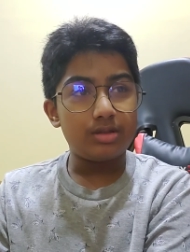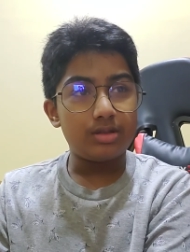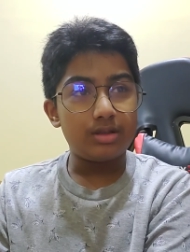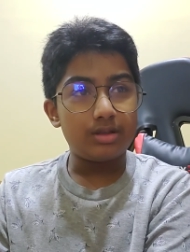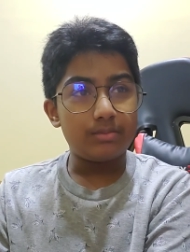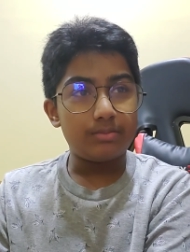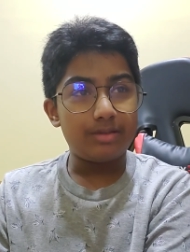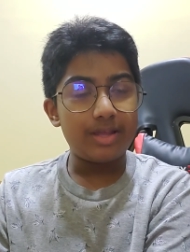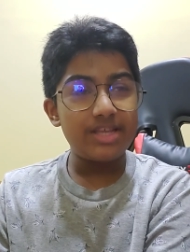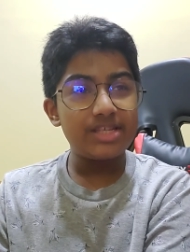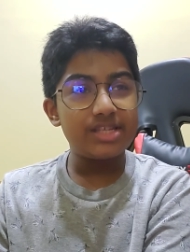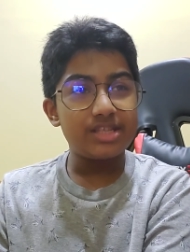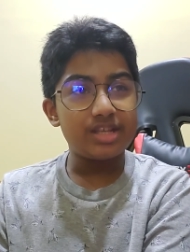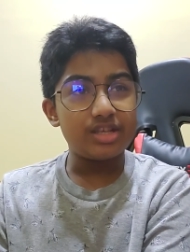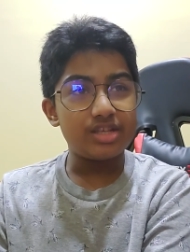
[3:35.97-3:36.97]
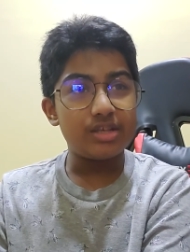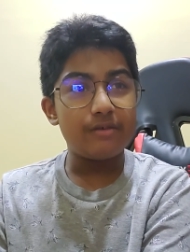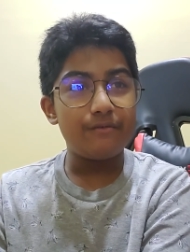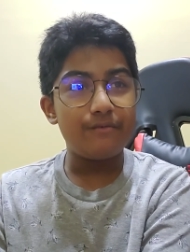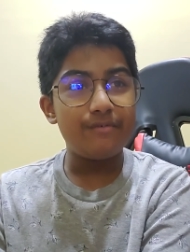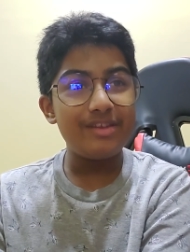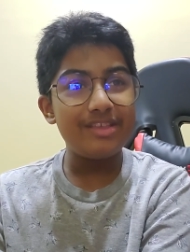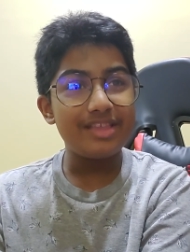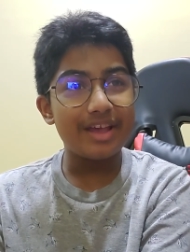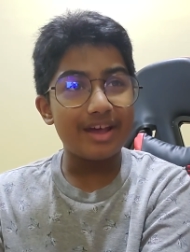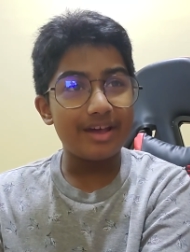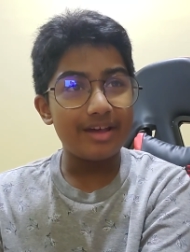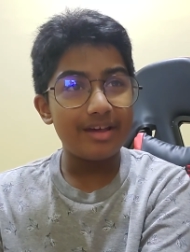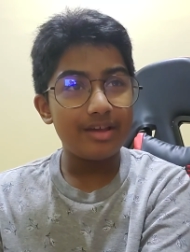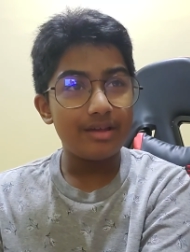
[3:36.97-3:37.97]
the PlayStation
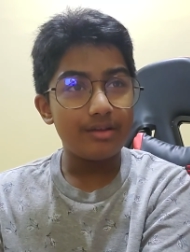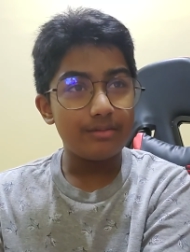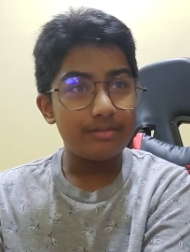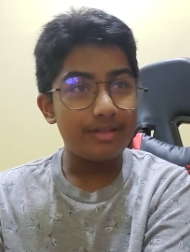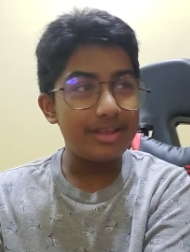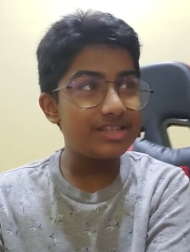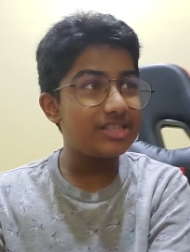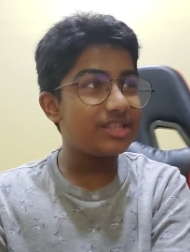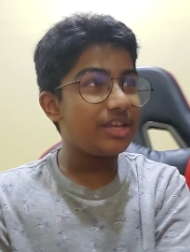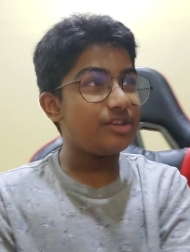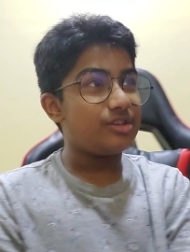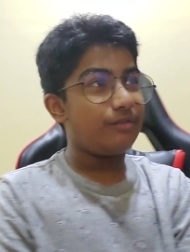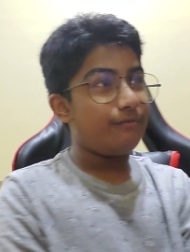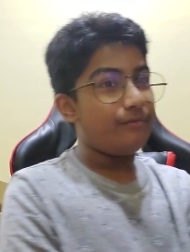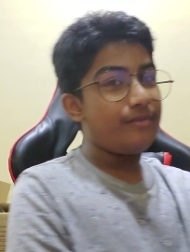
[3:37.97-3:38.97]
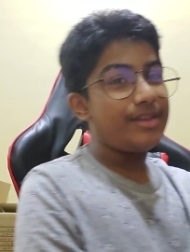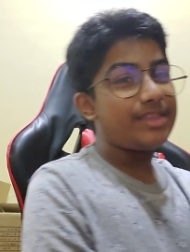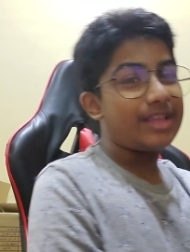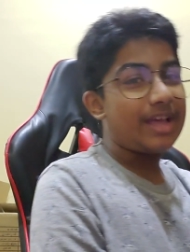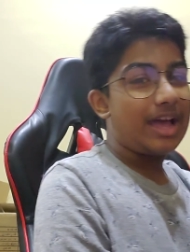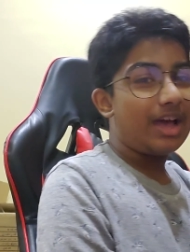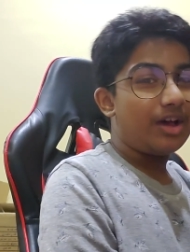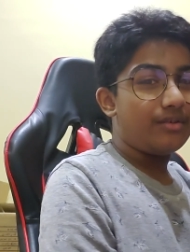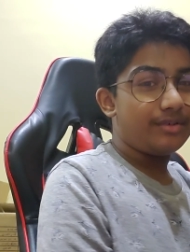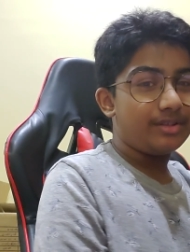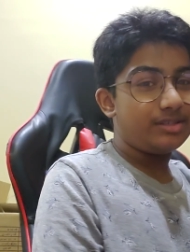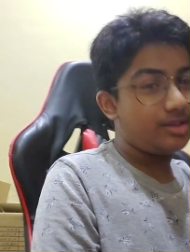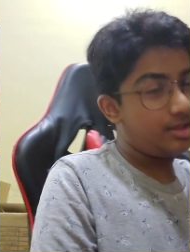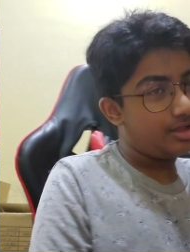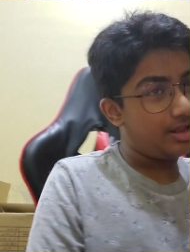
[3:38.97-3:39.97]
Vita PlayStation Vita, however,
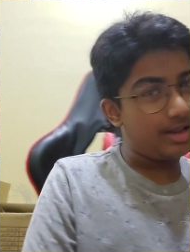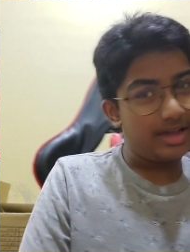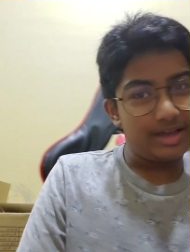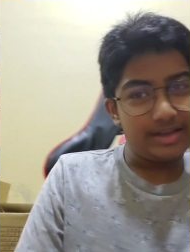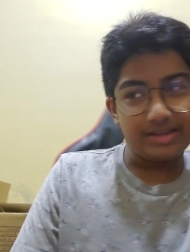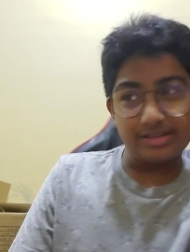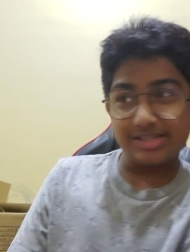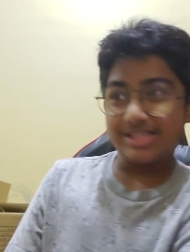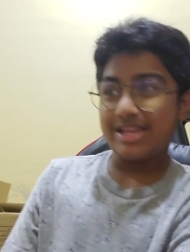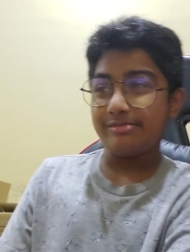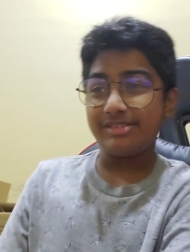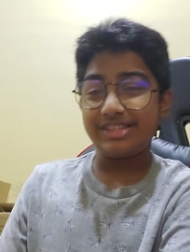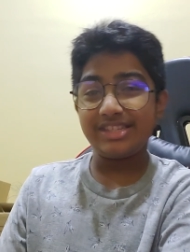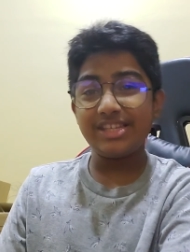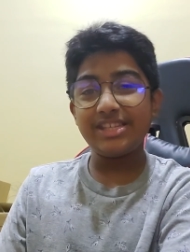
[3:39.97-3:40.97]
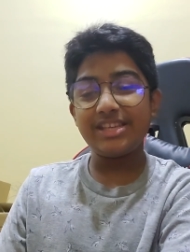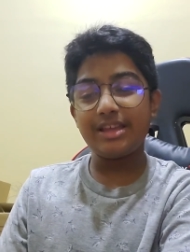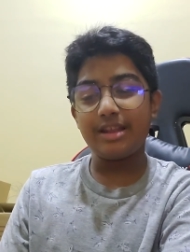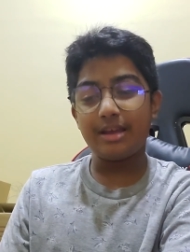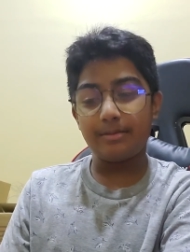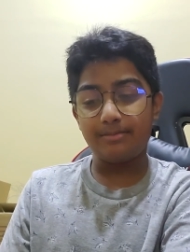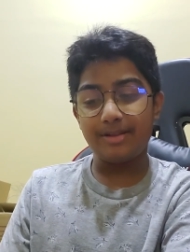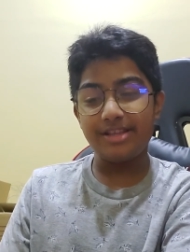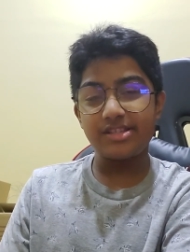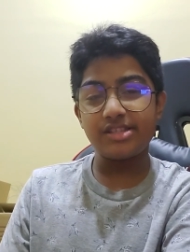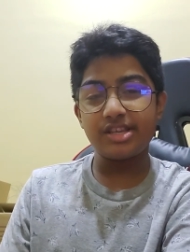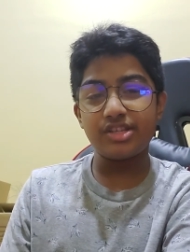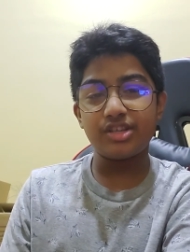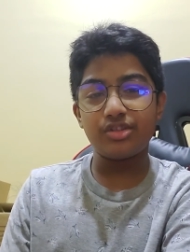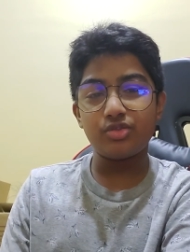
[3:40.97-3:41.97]
the like the same CD, the
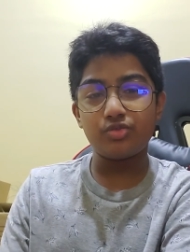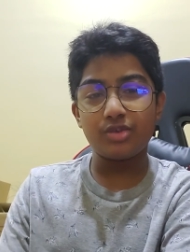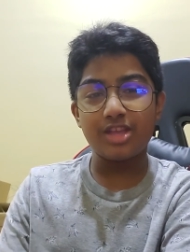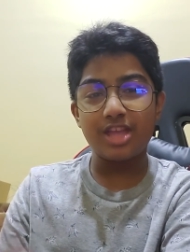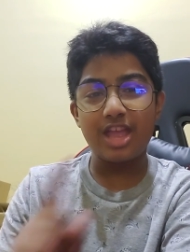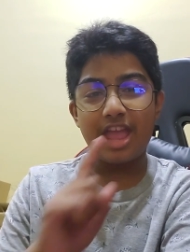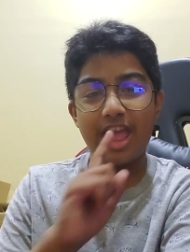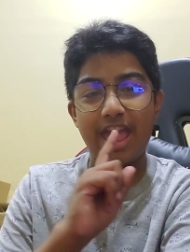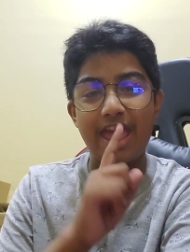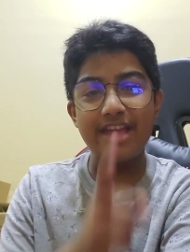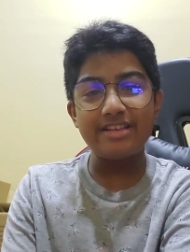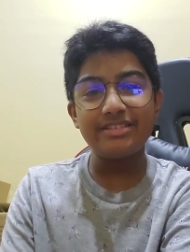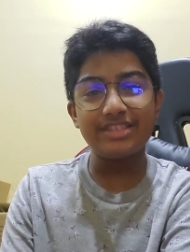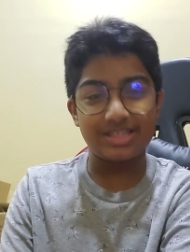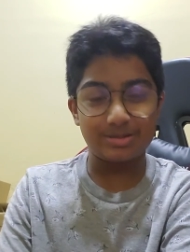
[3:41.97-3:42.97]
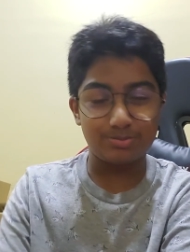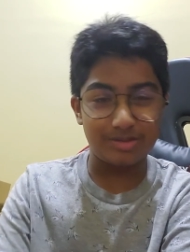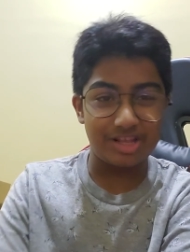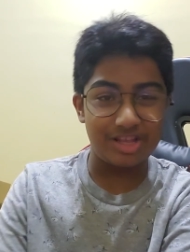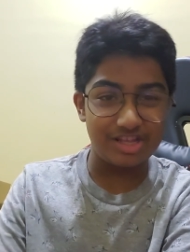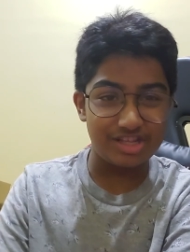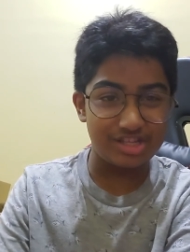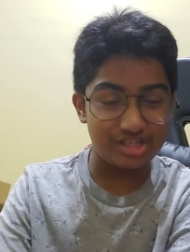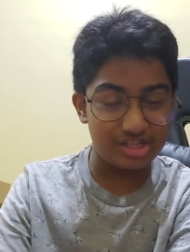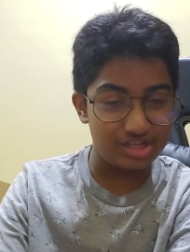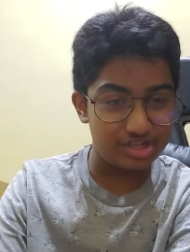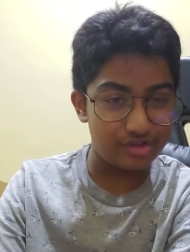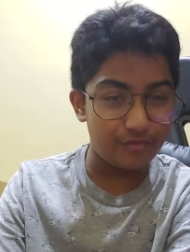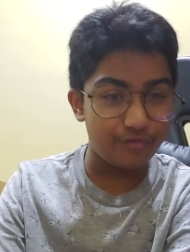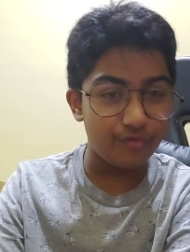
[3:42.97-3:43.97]
PlayStation 3 and the
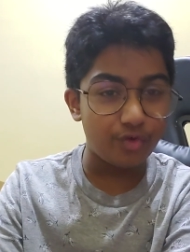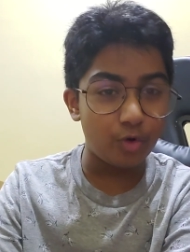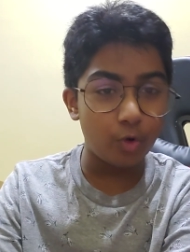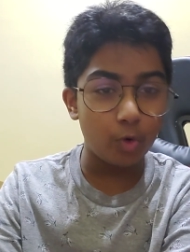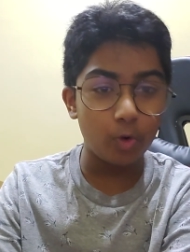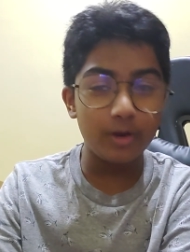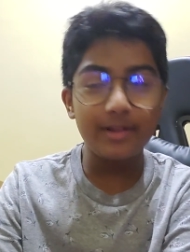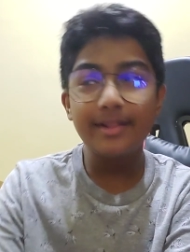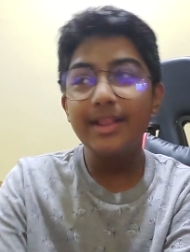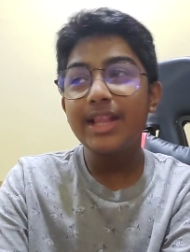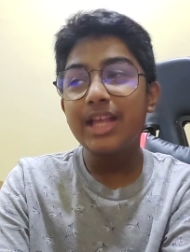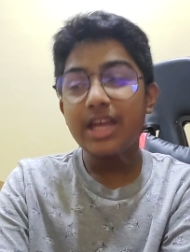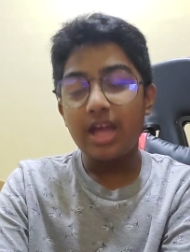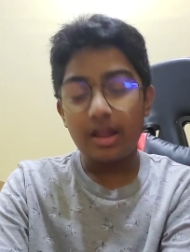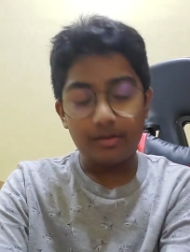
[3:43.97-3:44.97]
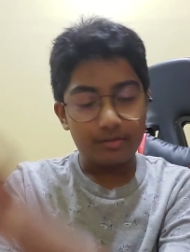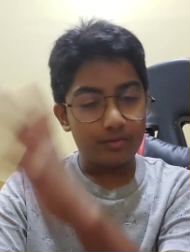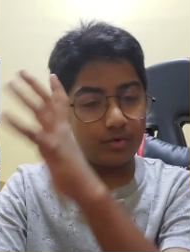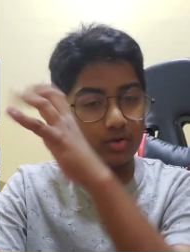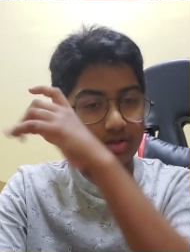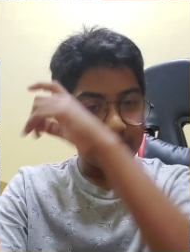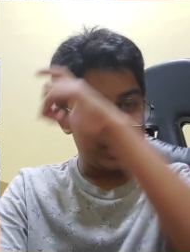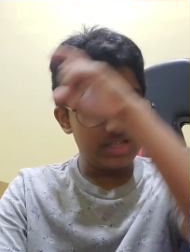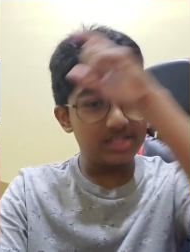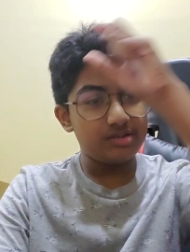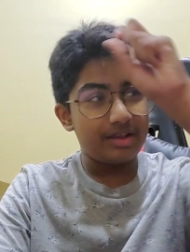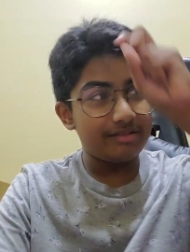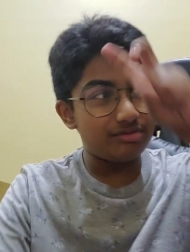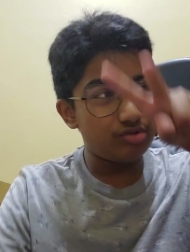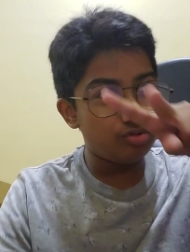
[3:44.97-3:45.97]
PlayStation 4. And for this
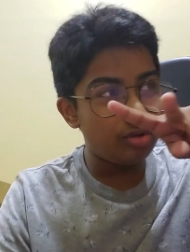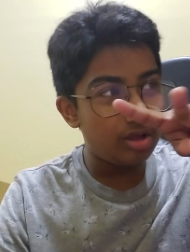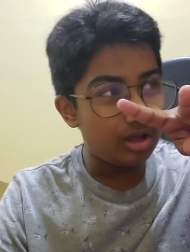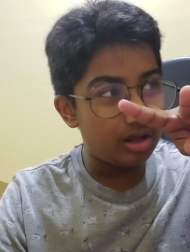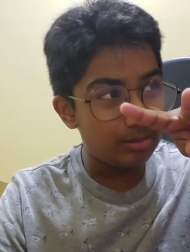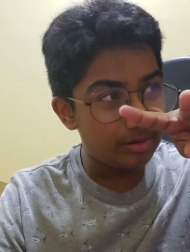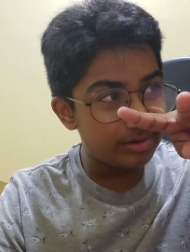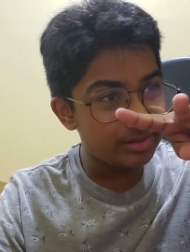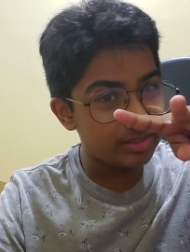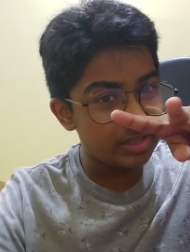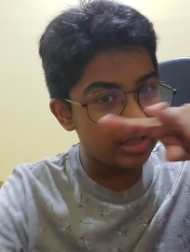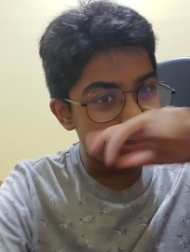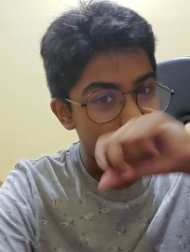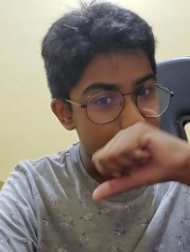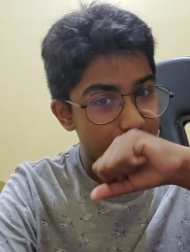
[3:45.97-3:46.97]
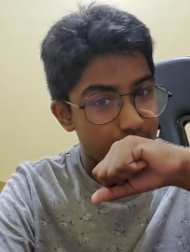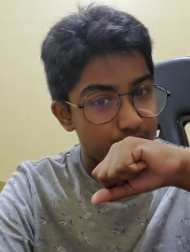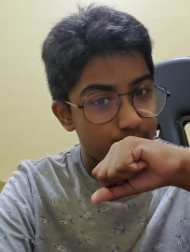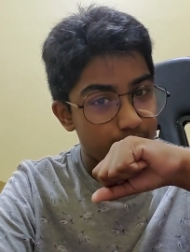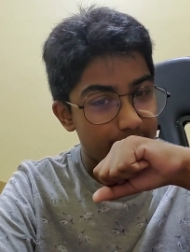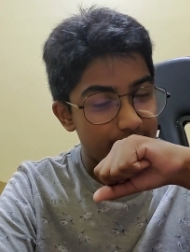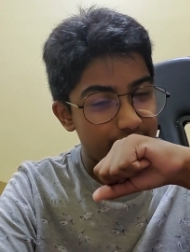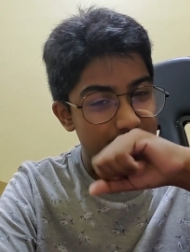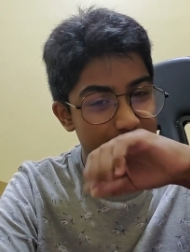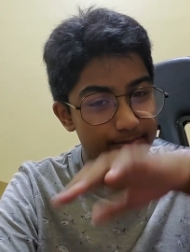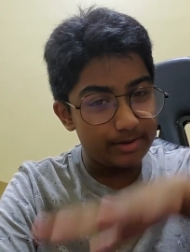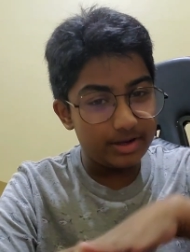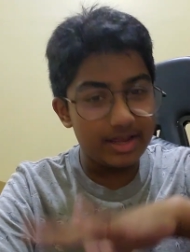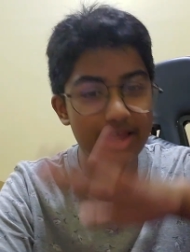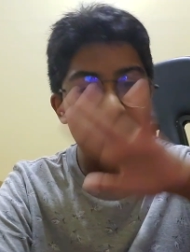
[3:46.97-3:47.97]
one too, I won't take too much
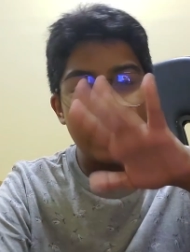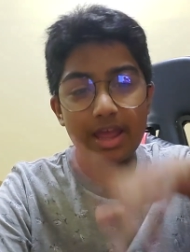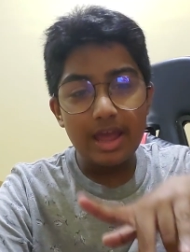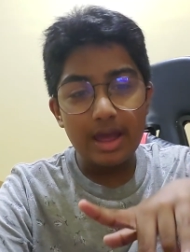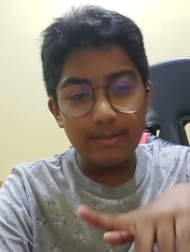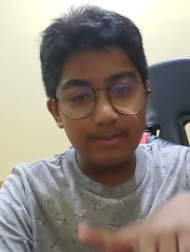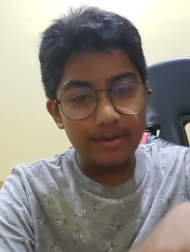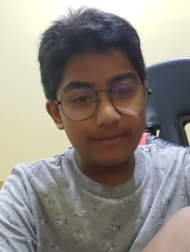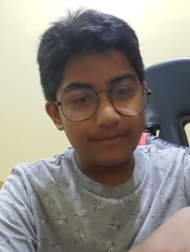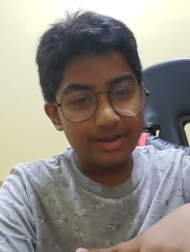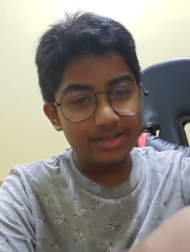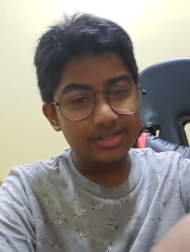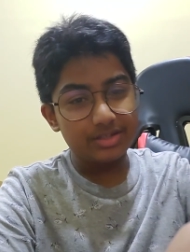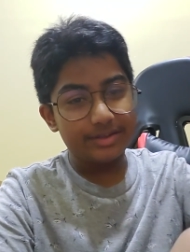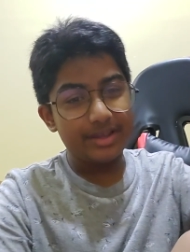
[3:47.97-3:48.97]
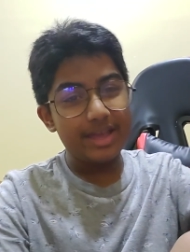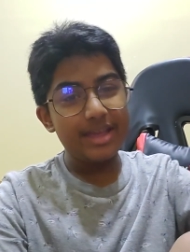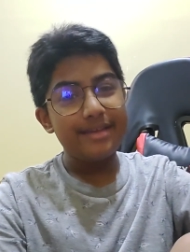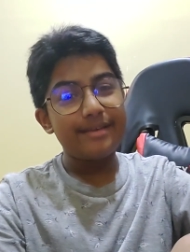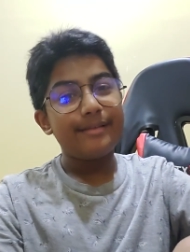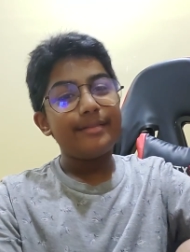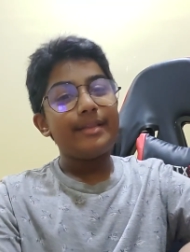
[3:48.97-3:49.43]
time, okay? I'll fast, okay?